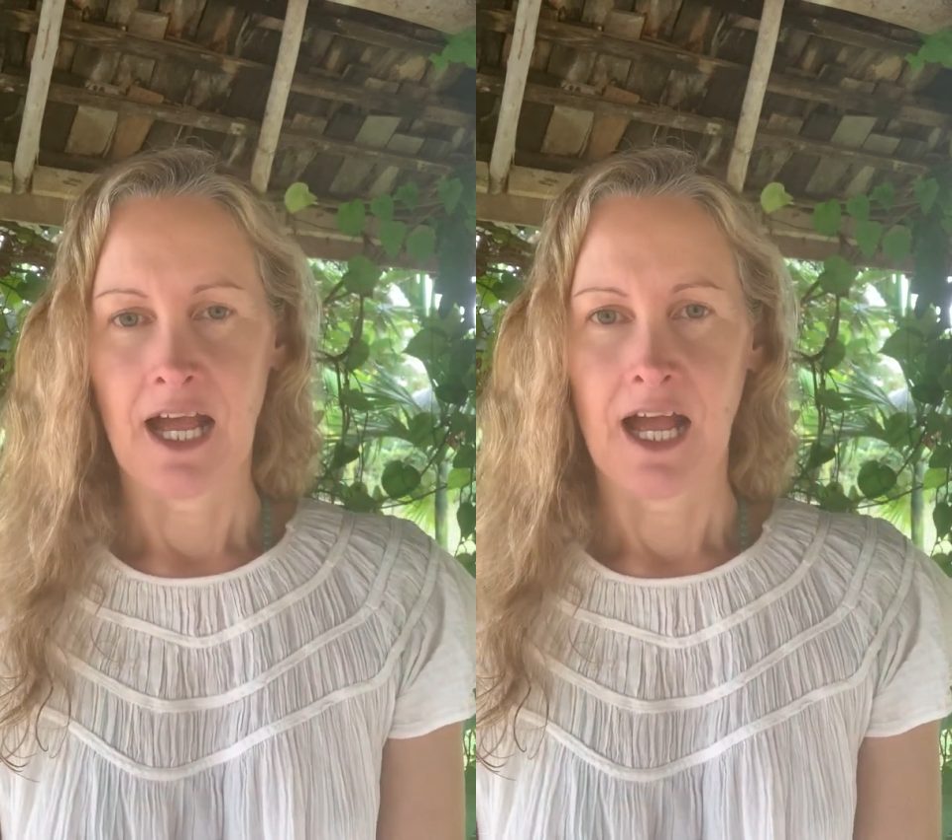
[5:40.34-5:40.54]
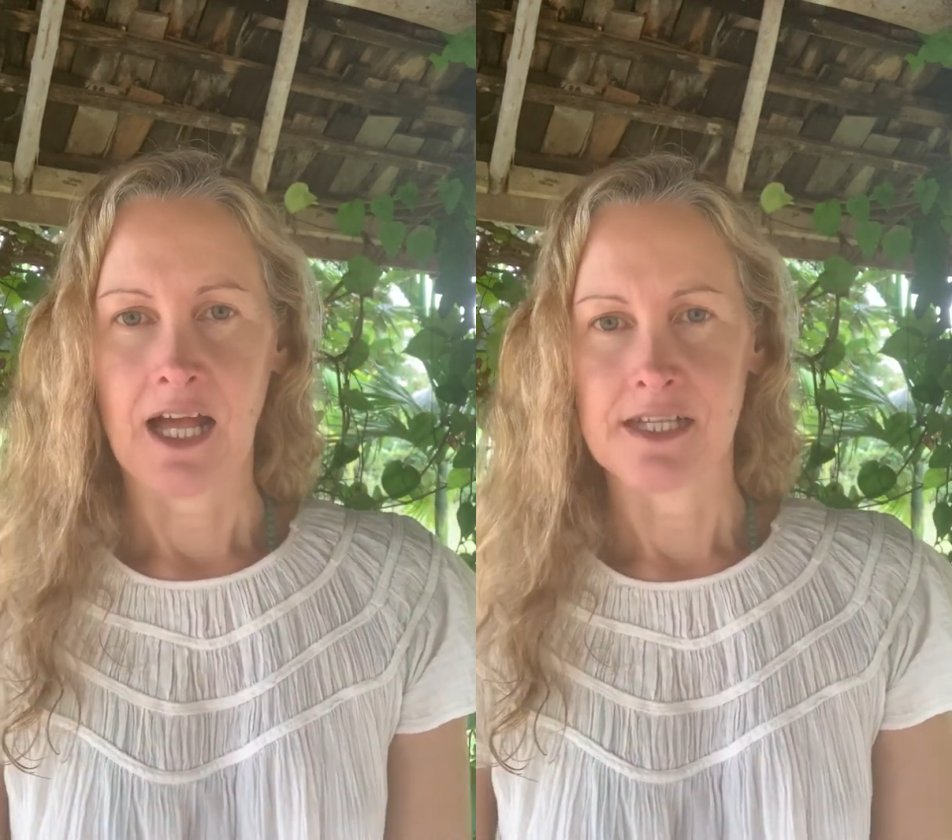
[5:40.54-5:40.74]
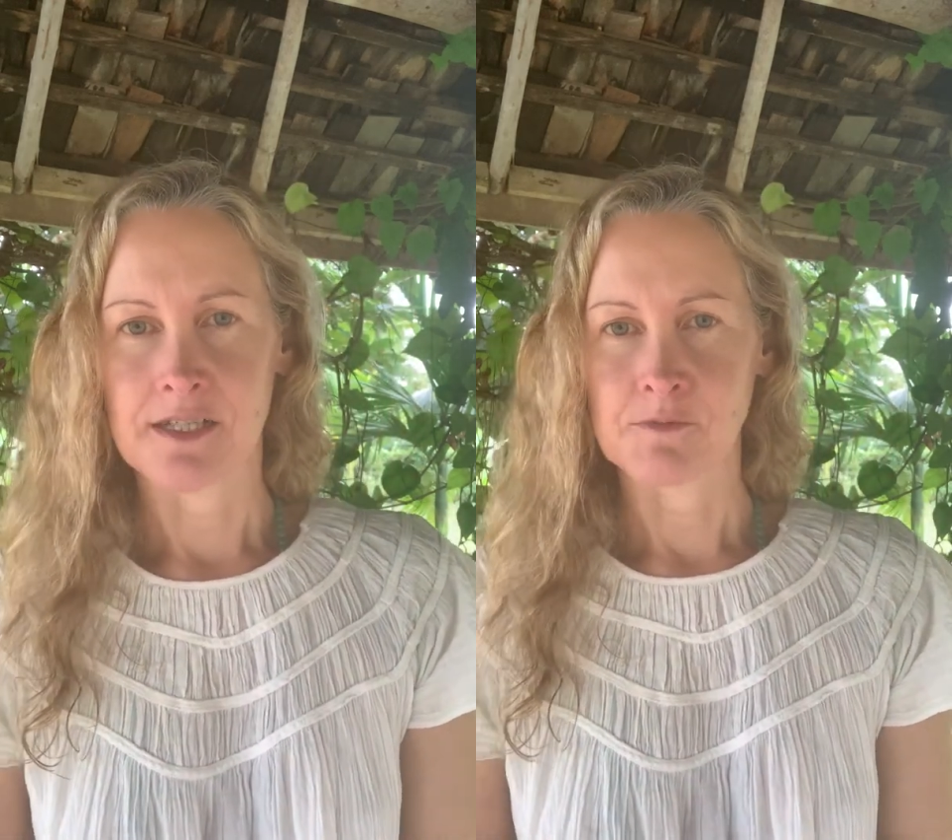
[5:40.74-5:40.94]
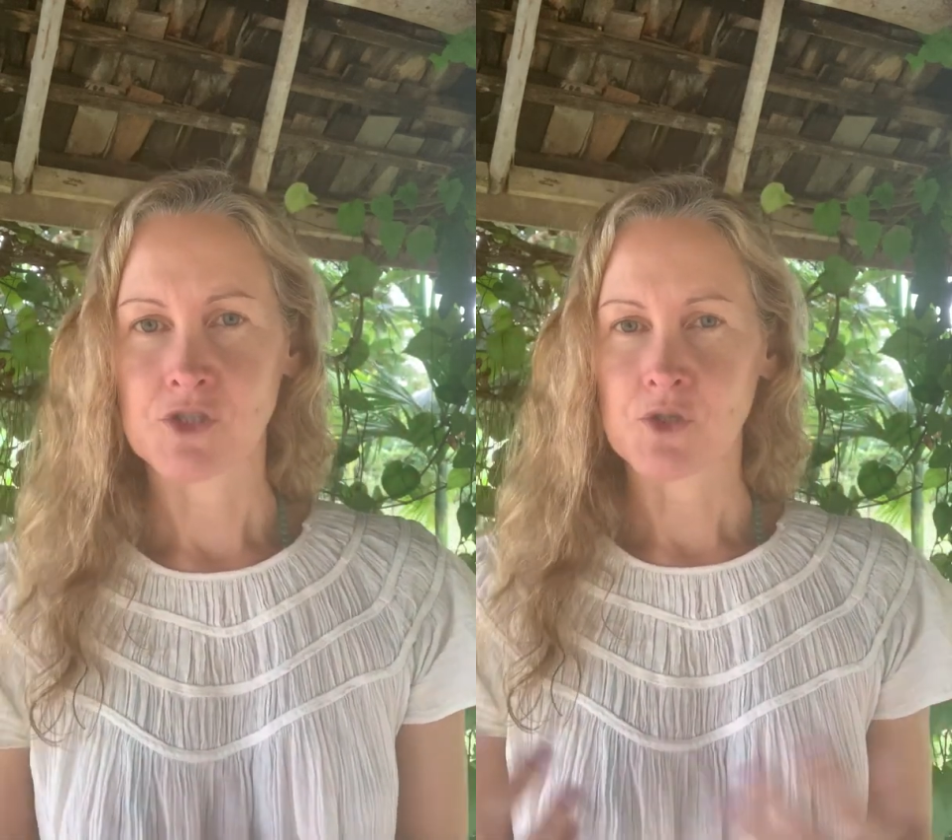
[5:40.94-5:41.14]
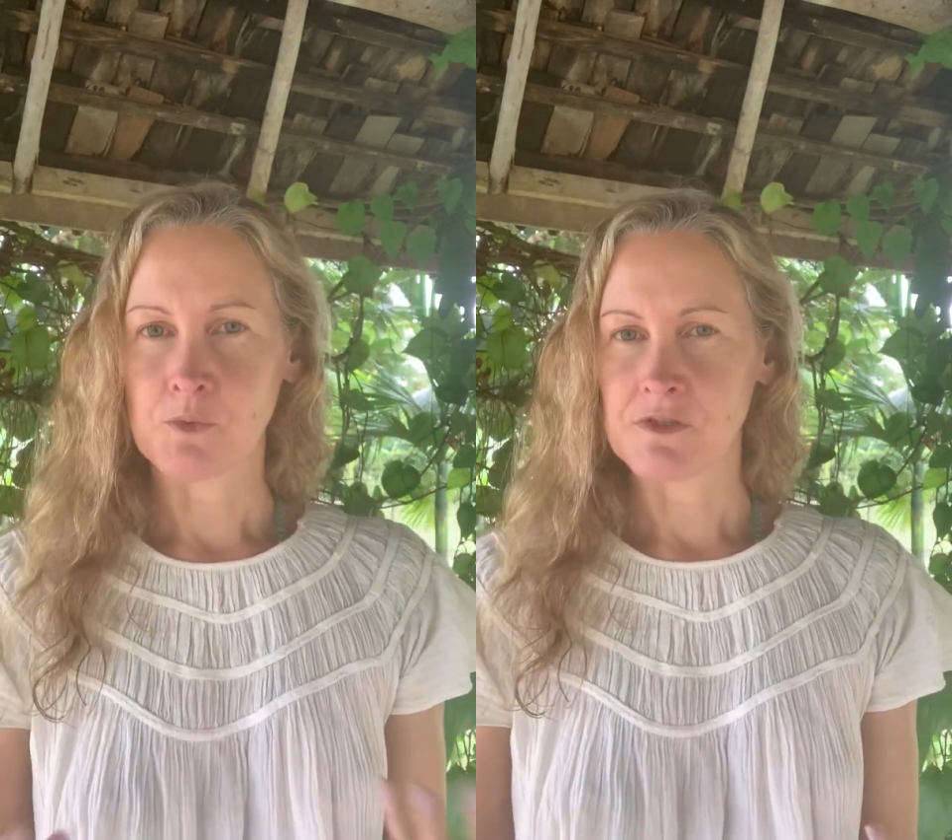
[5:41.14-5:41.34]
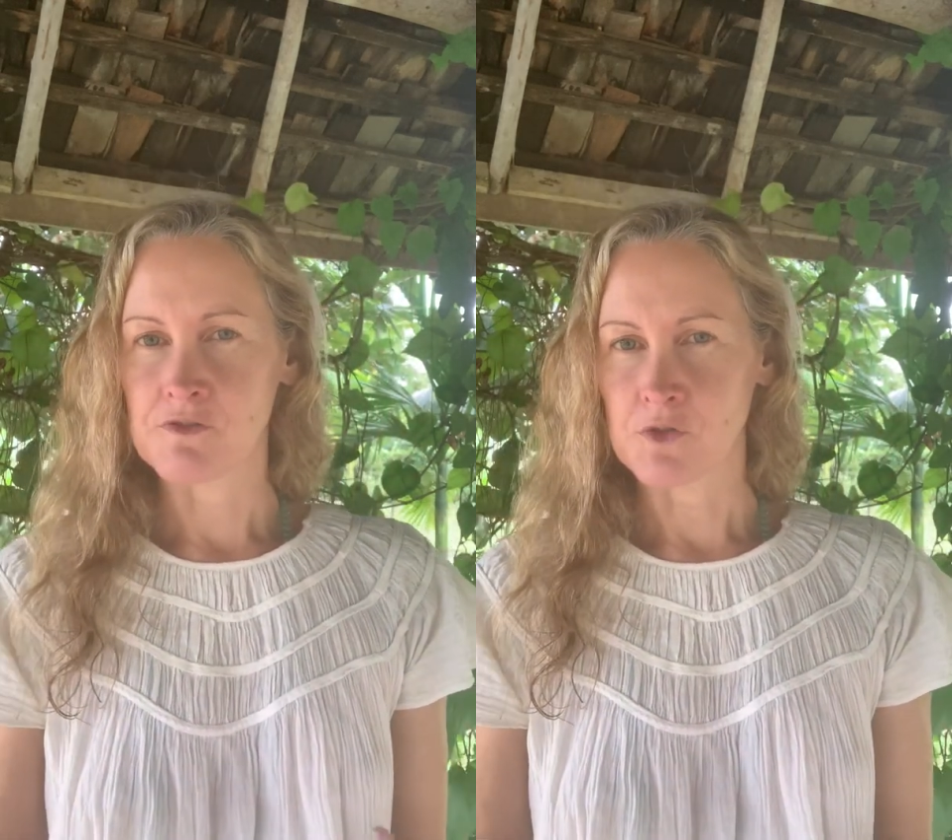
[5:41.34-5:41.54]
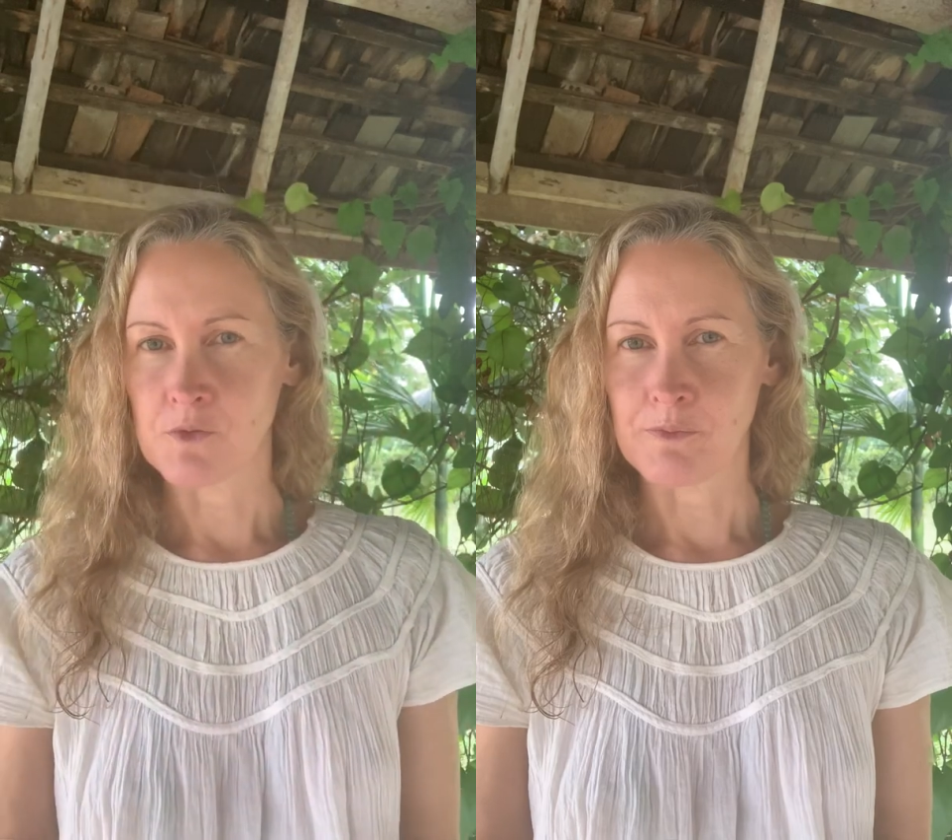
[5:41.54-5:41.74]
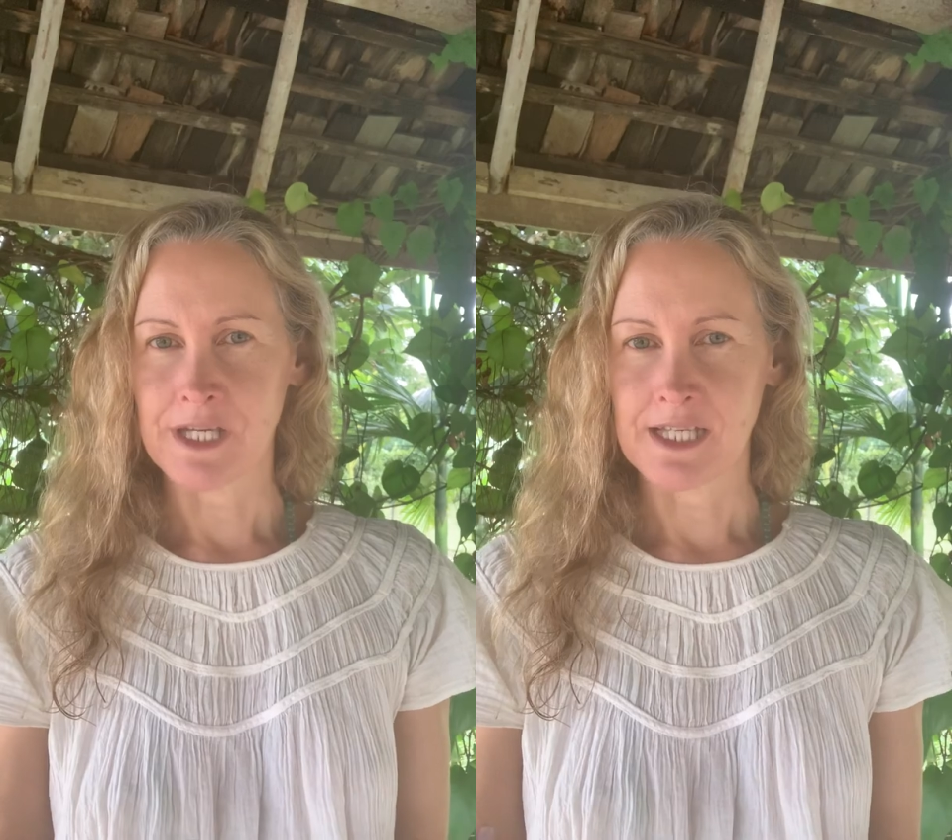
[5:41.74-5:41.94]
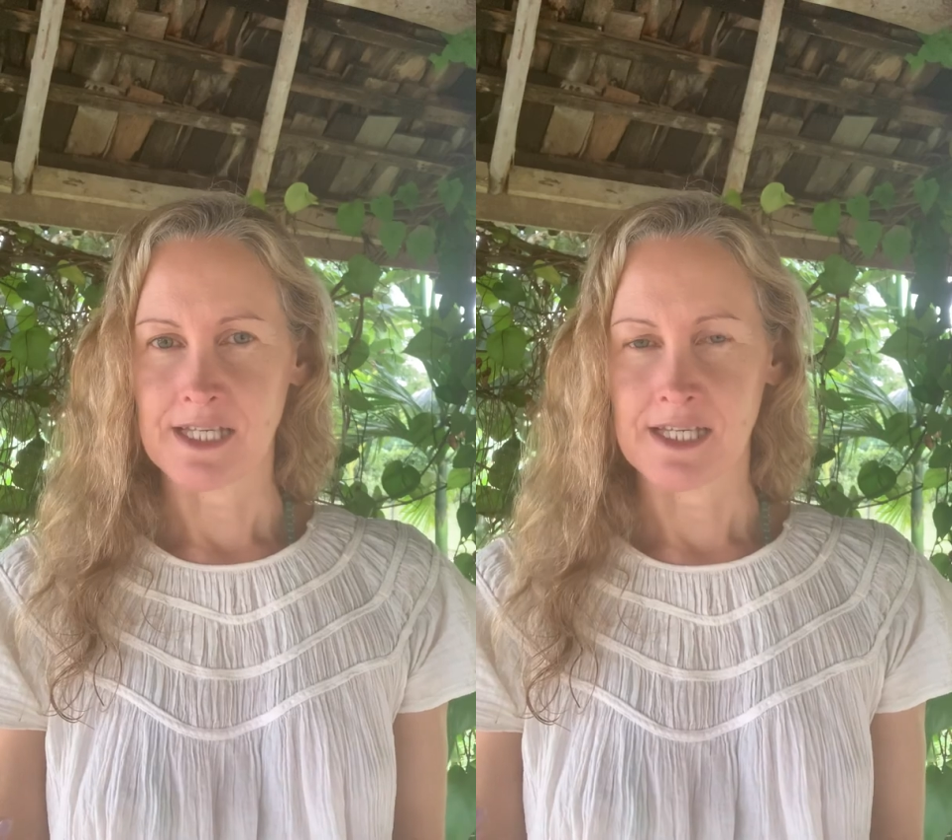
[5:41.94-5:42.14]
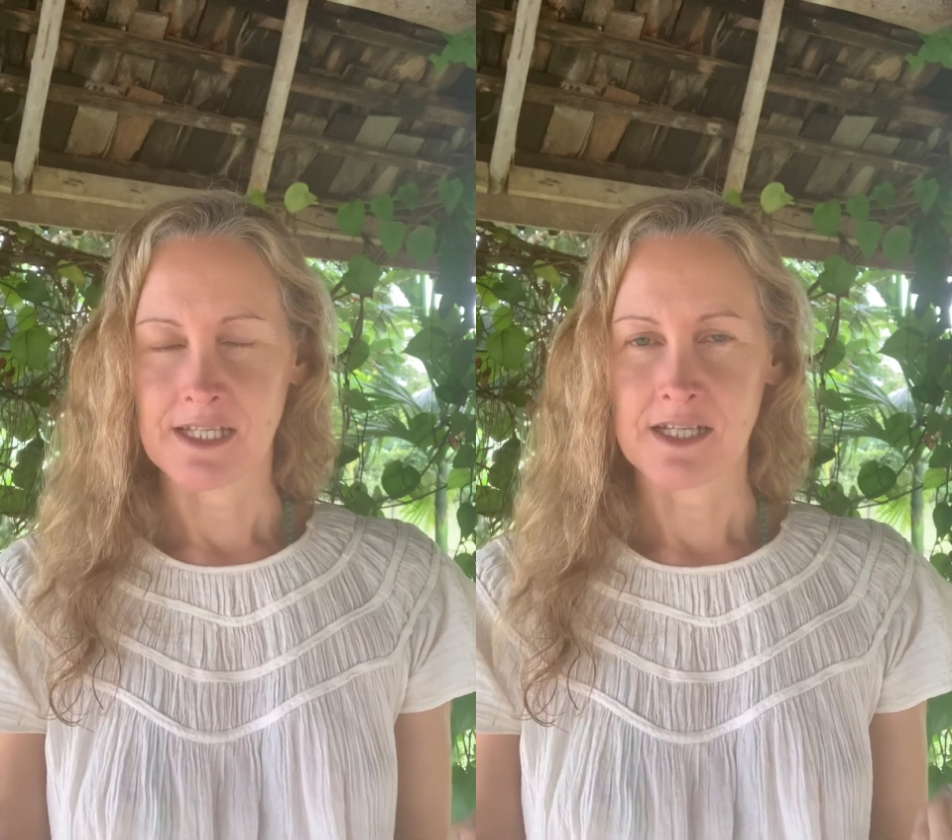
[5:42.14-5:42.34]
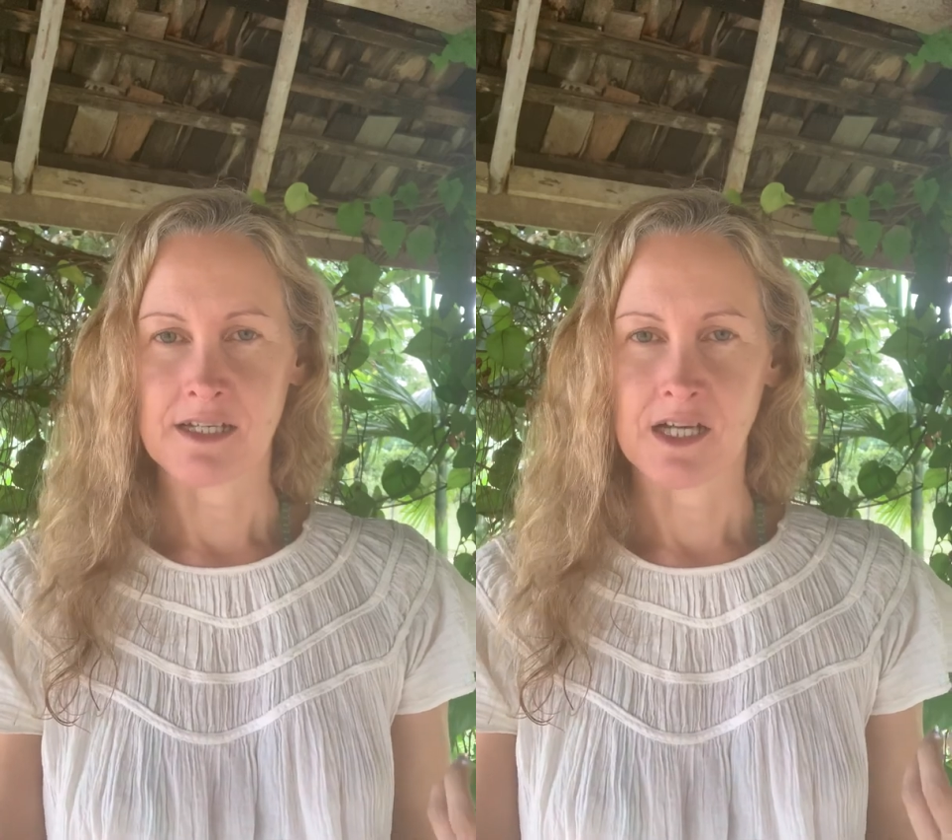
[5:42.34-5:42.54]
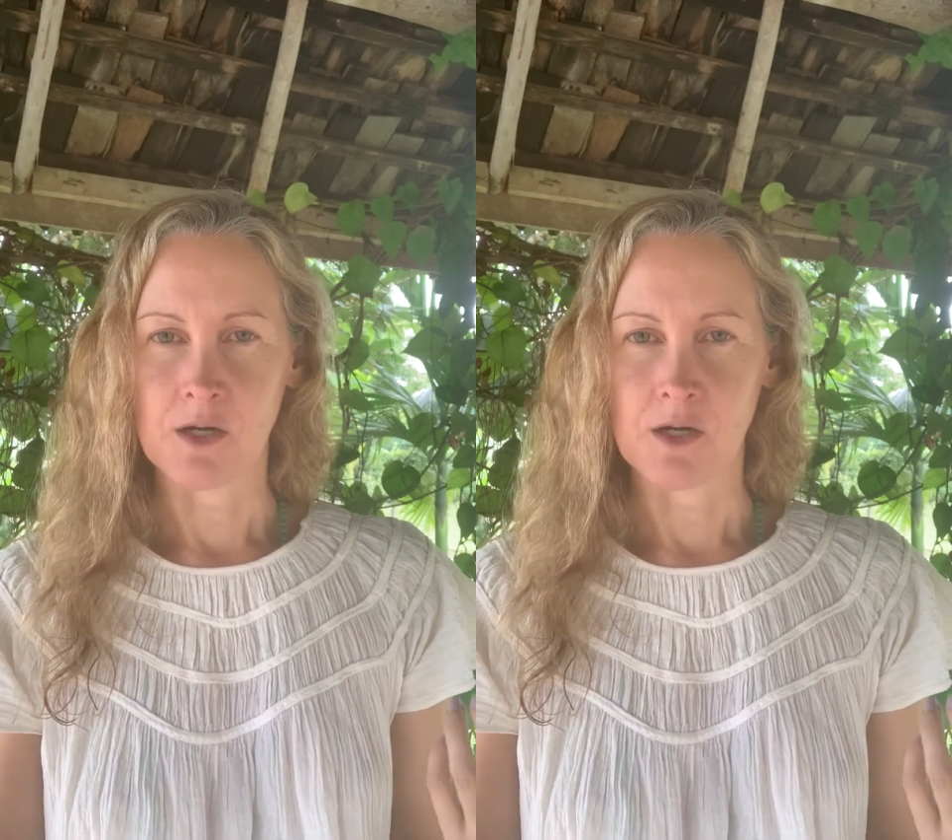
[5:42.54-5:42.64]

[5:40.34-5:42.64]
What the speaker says: And I'm sure we've all been in